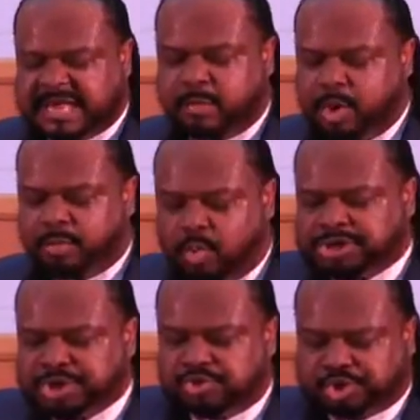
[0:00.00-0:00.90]
See,
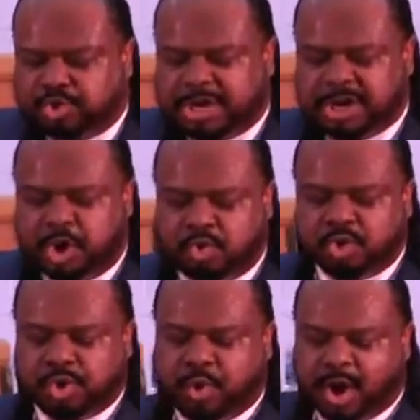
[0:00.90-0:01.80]
once you truly know
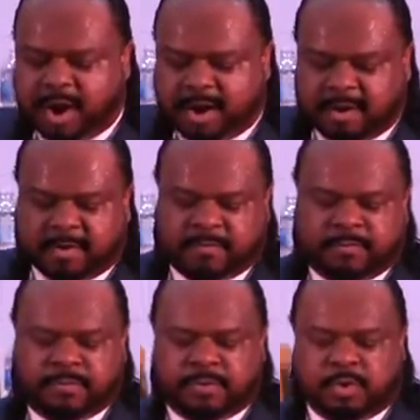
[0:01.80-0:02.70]
who you are,
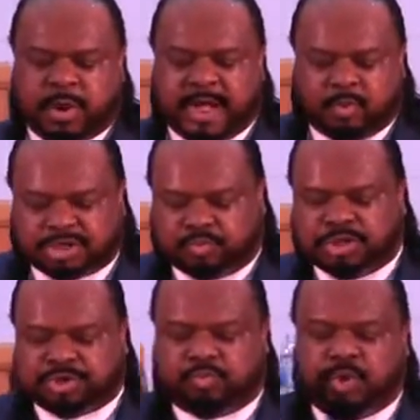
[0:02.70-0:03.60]
right?
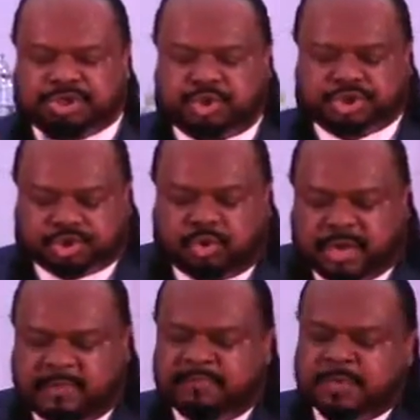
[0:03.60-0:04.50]
Once you're
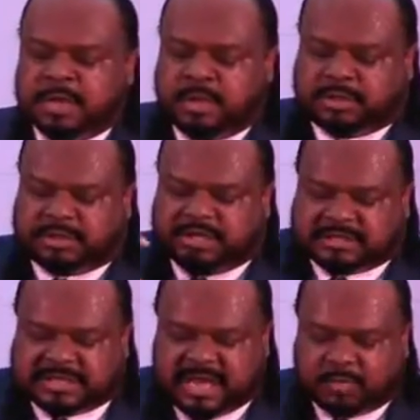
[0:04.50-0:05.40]
truly
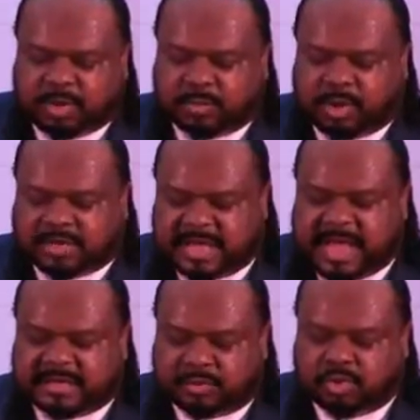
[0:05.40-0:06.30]
content with
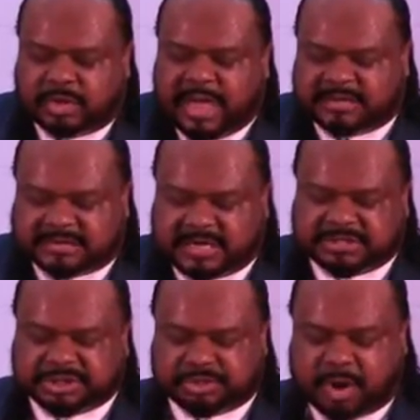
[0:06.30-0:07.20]
who God
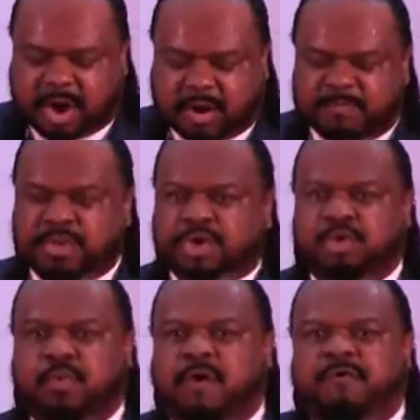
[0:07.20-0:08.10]
says that you are,
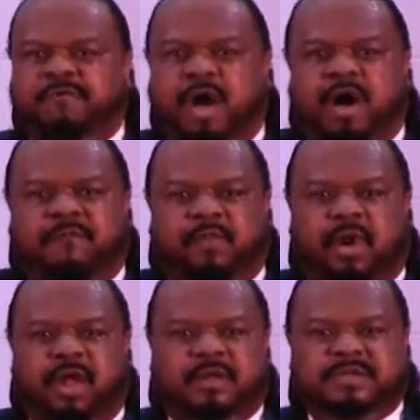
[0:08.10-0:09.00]
you won't fall
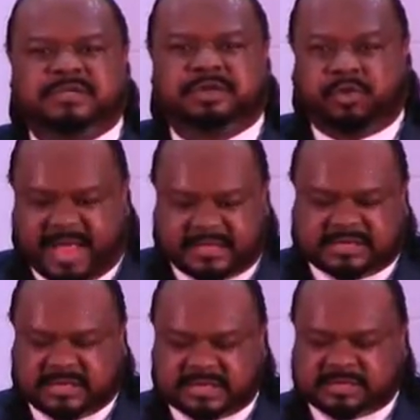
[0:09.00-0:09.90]
for all of this
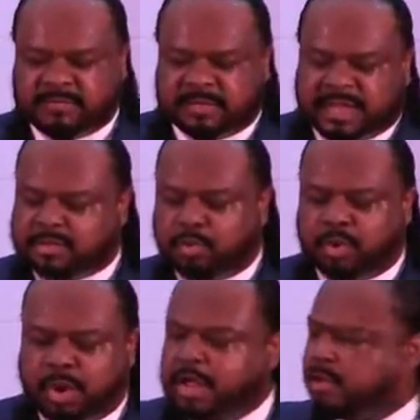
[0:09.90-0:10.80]
craziness that the
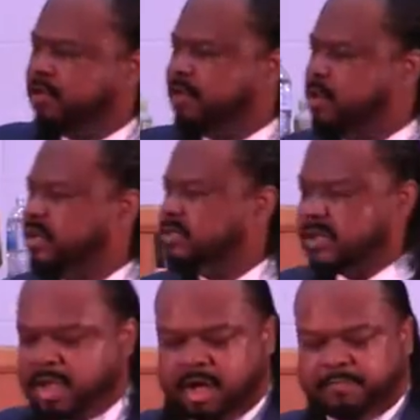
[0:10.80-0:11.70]
world. You ever notice
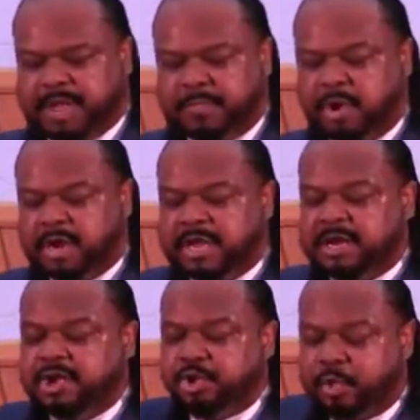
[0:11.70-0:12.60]
young people are
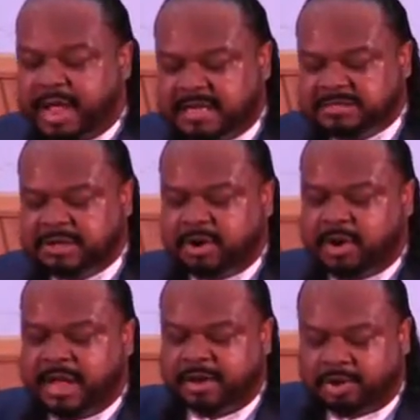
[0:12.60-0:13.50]
getting
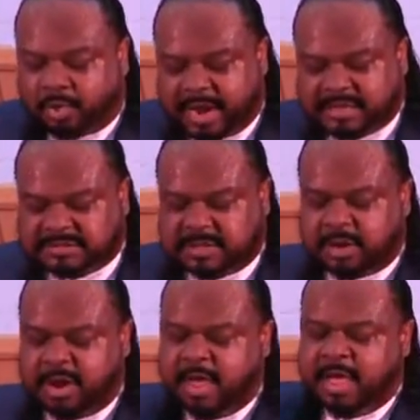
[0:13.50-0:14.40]
crazier and
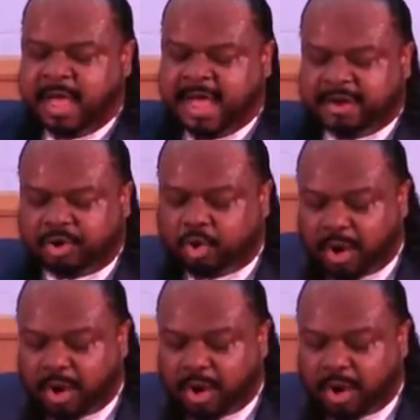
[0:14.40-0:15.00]
crazier and